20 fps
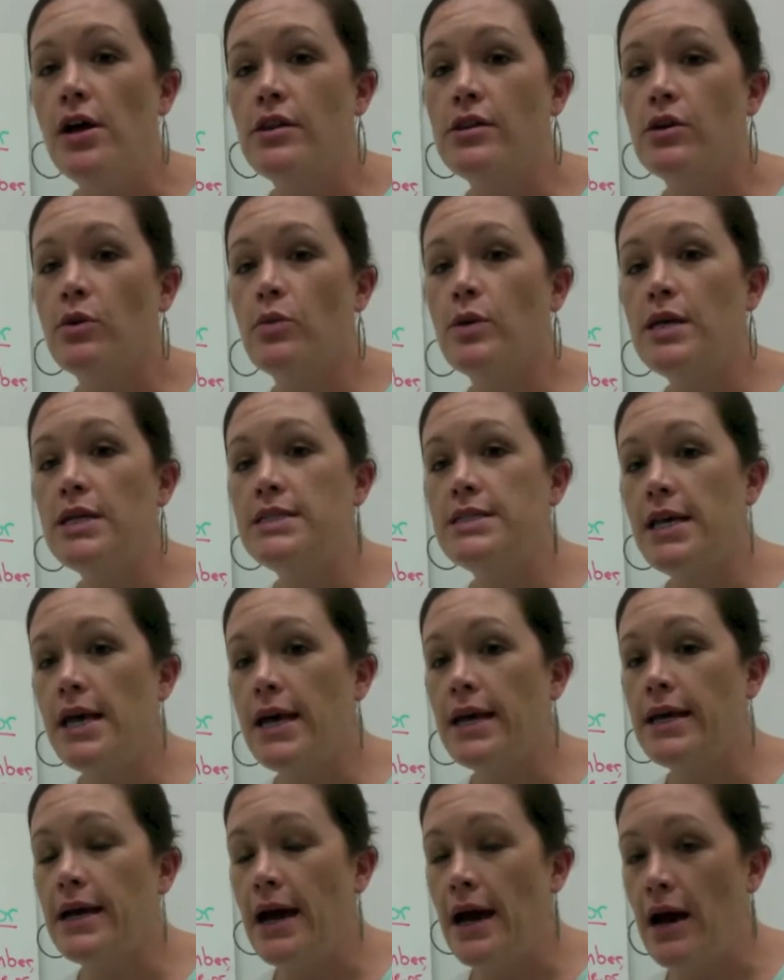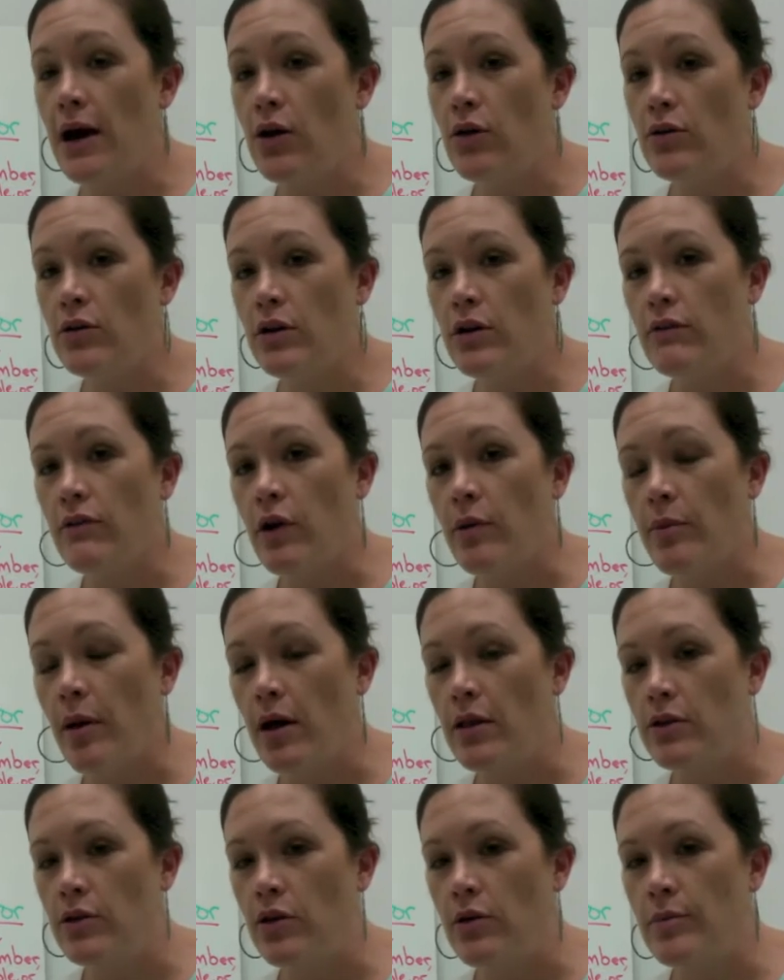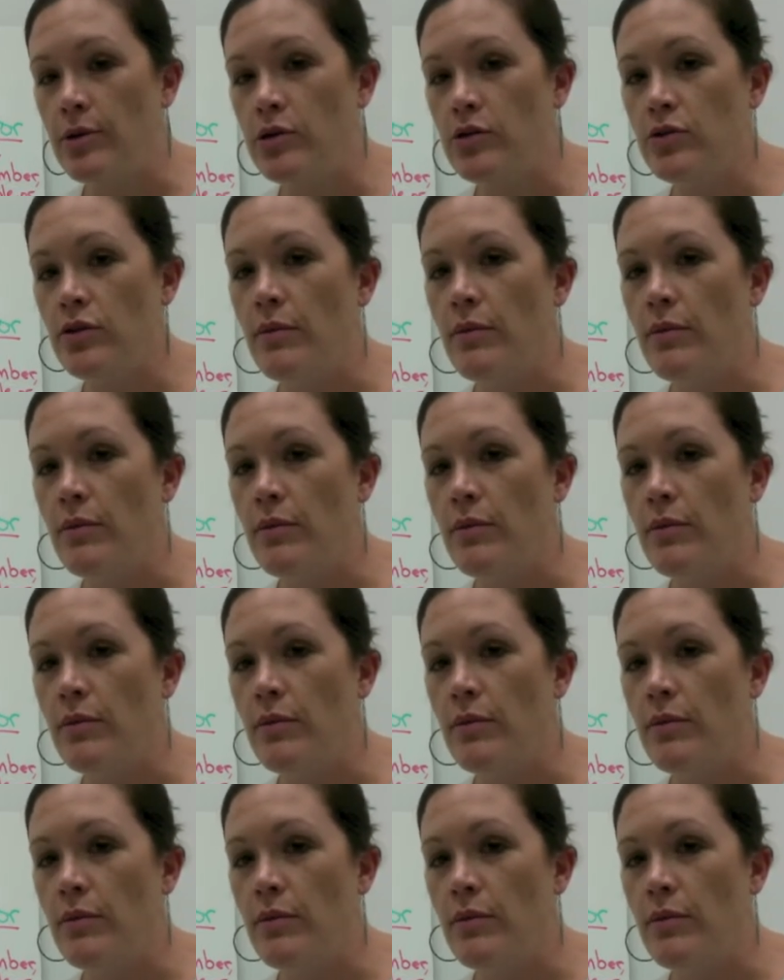that we take out of our polynomial